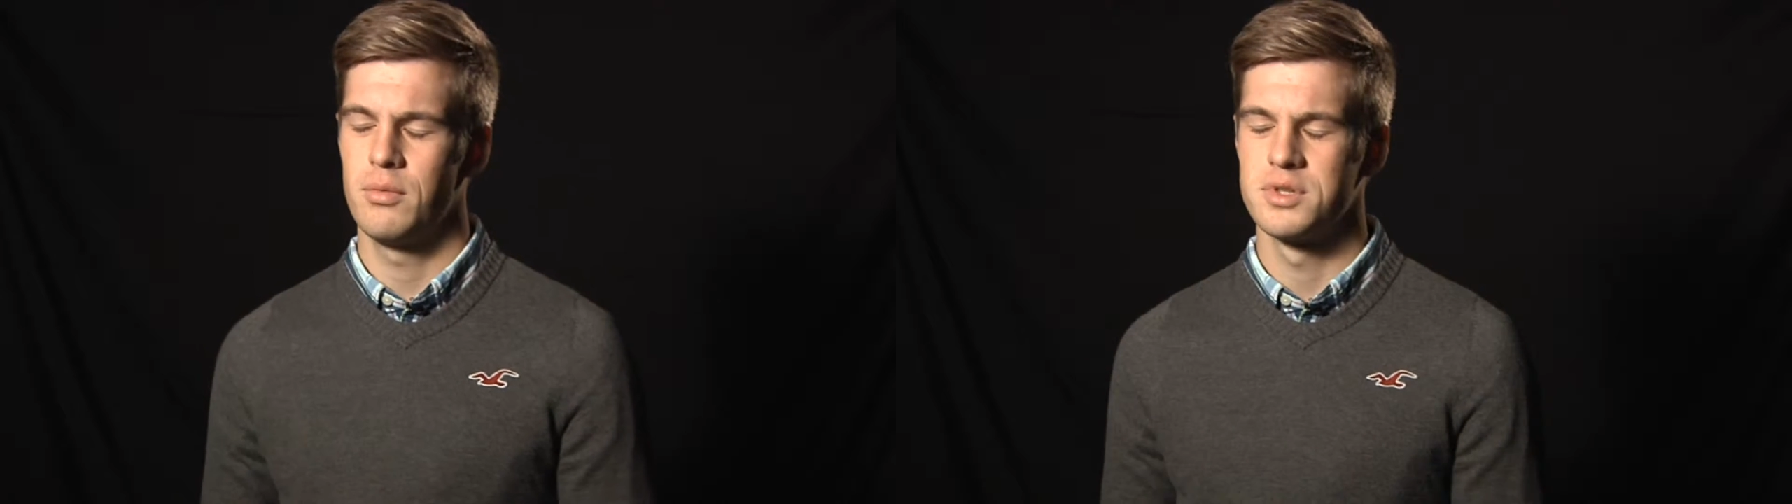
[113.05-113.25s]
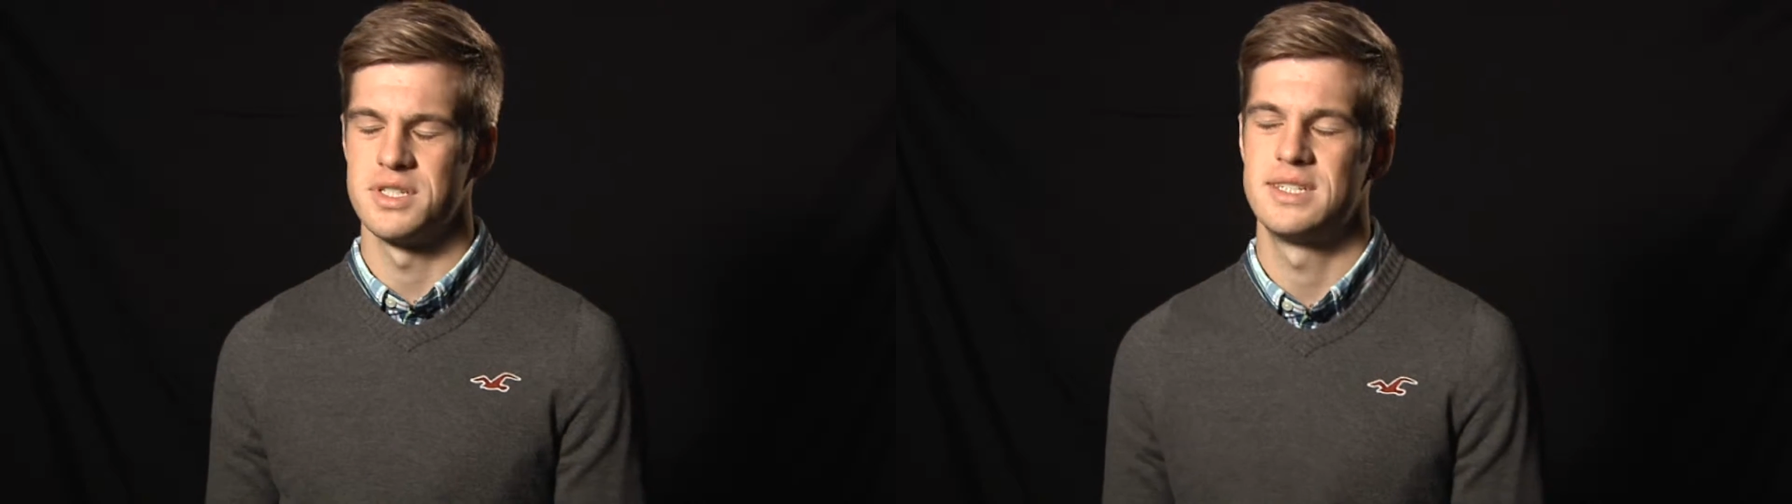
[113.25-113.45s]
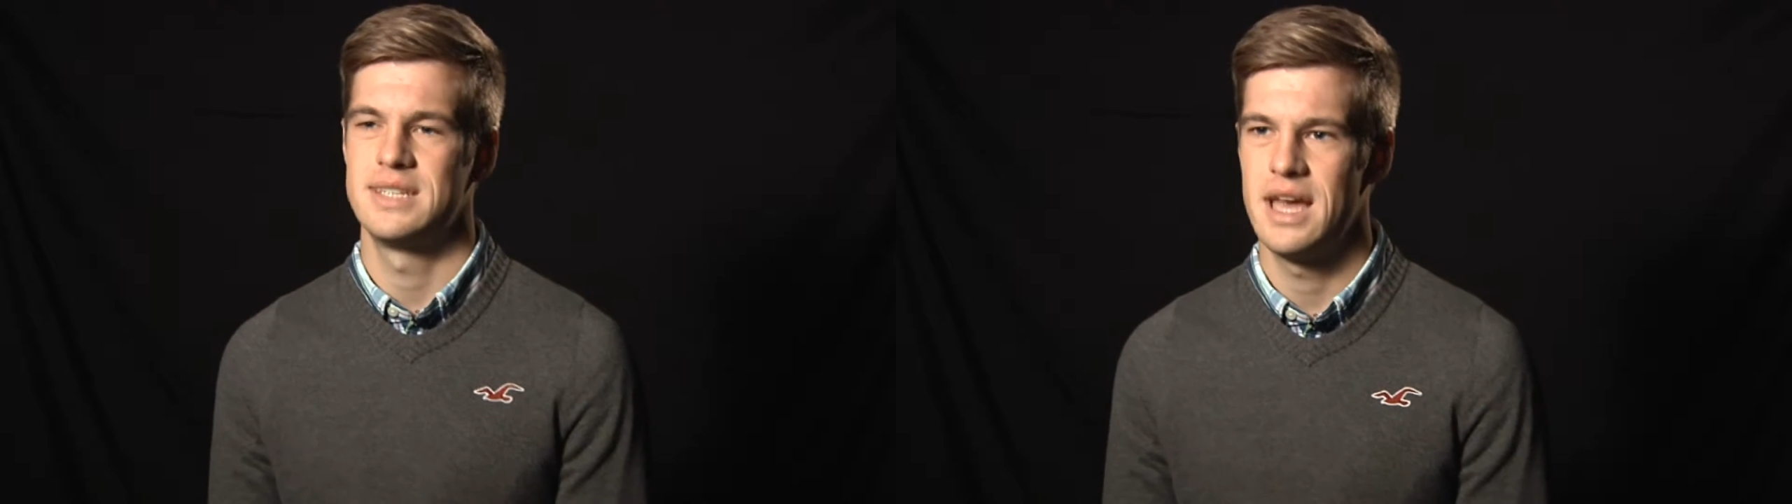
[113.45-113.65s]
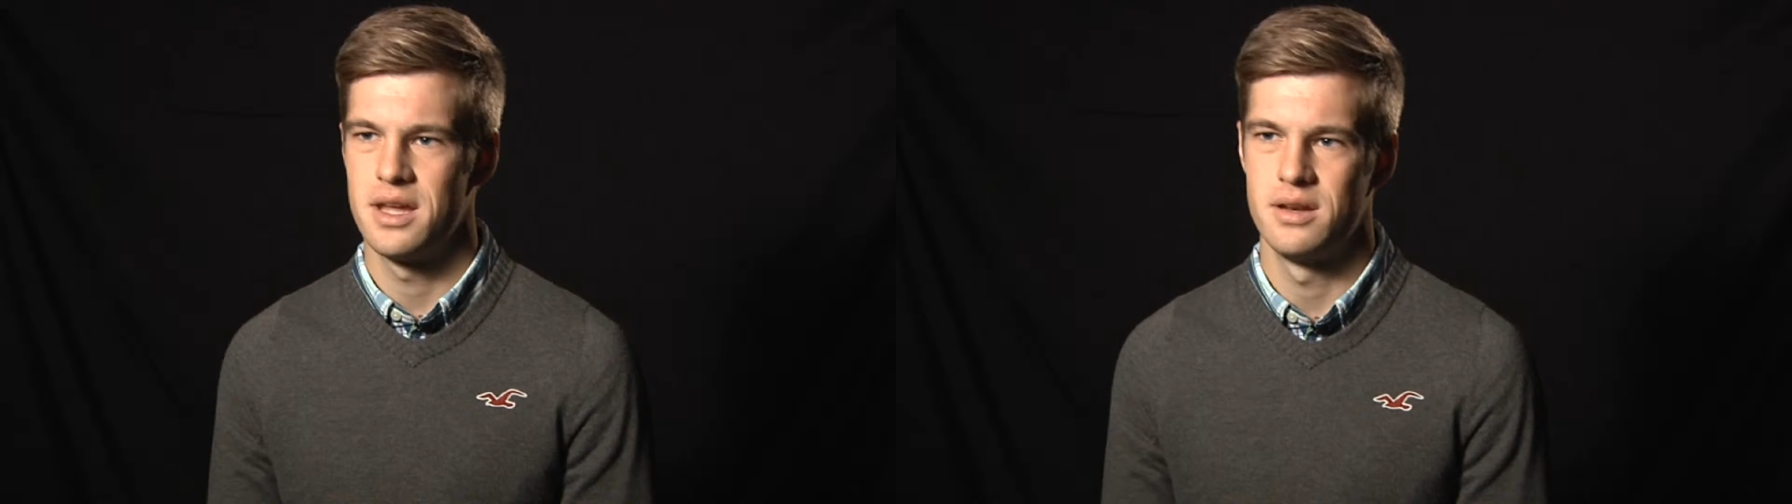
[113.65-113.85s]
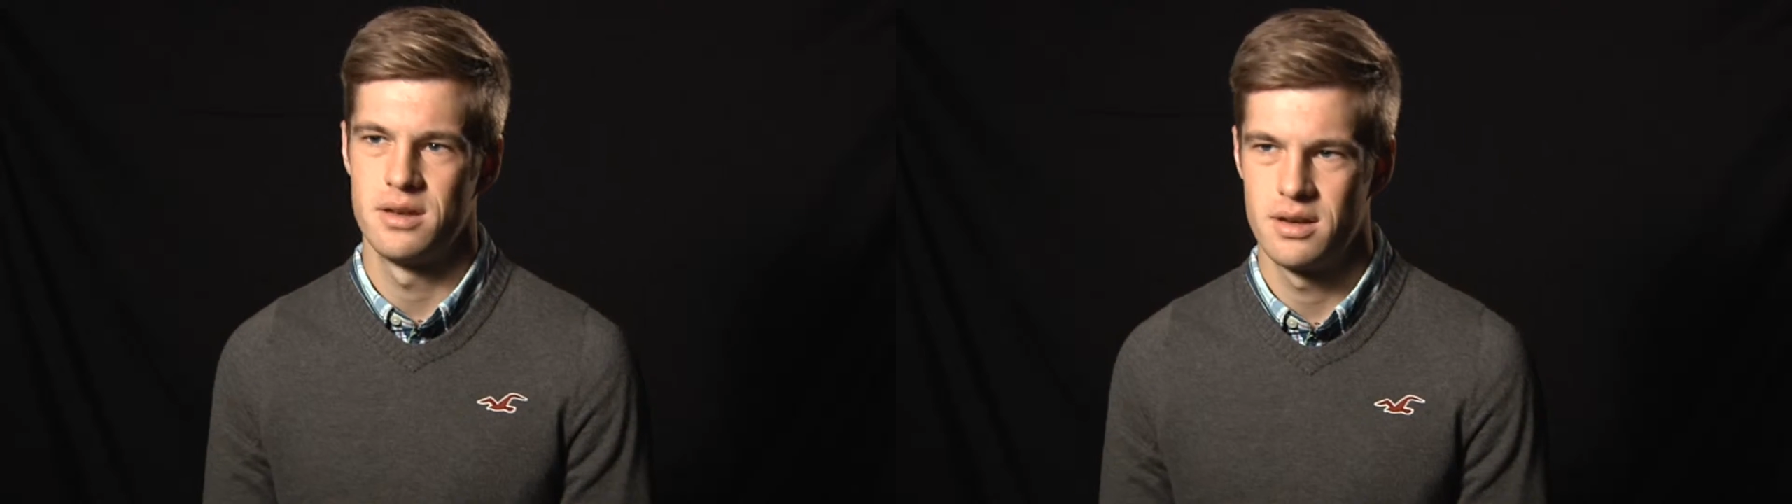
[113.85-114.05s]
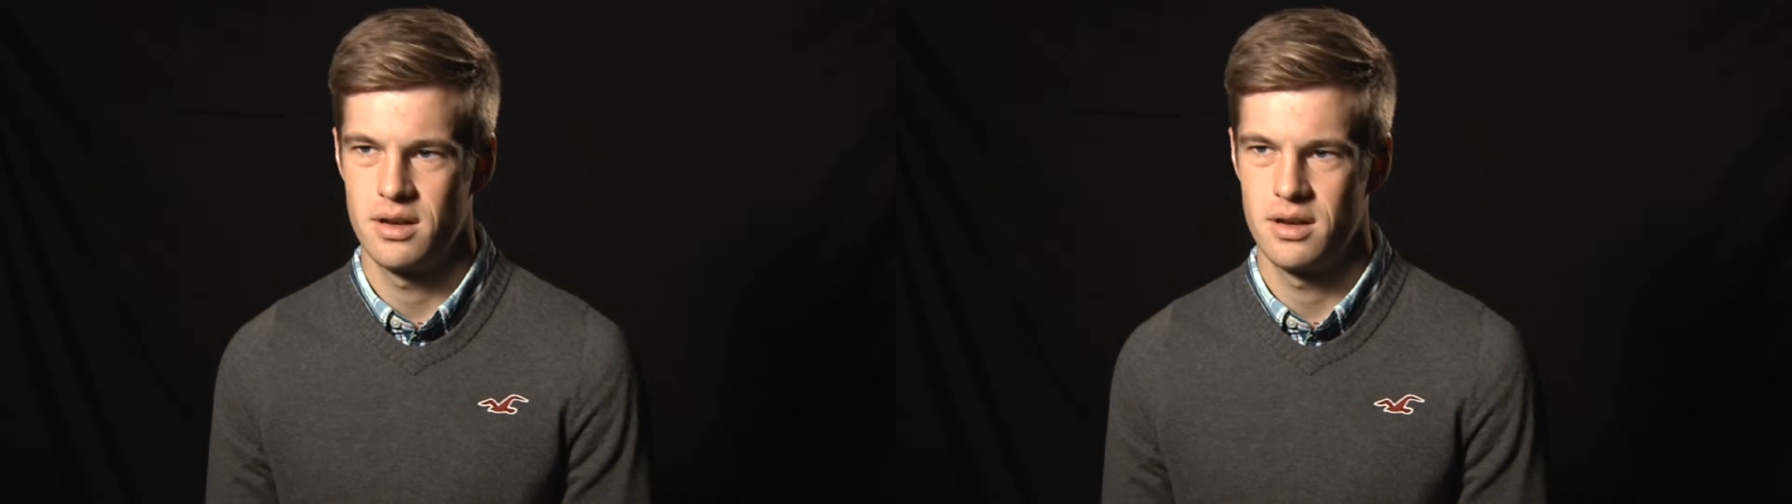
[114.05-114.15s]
wasn't sad.